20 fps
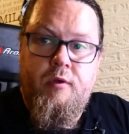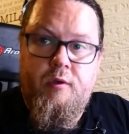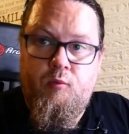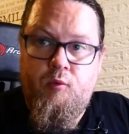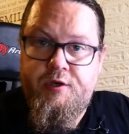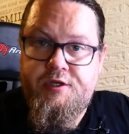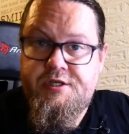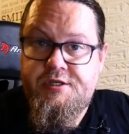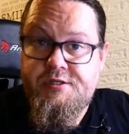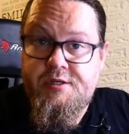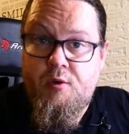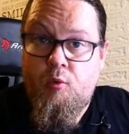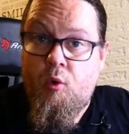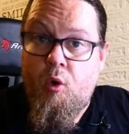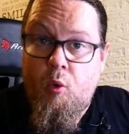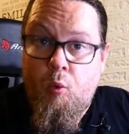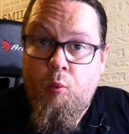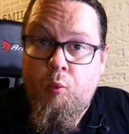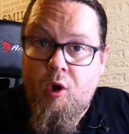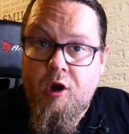which is a
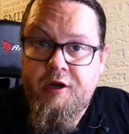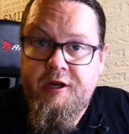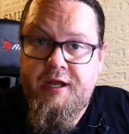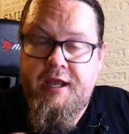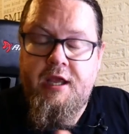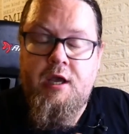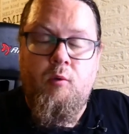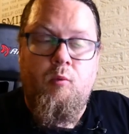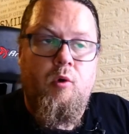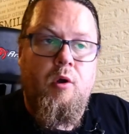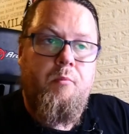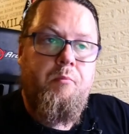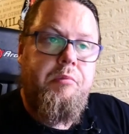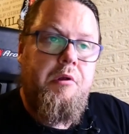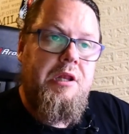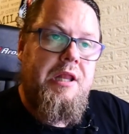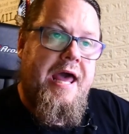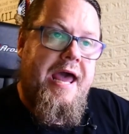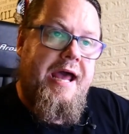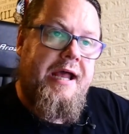one gigawatt
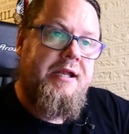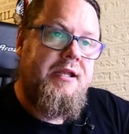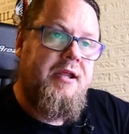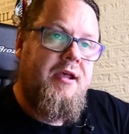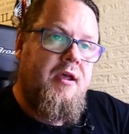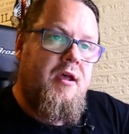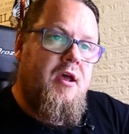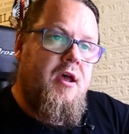plant.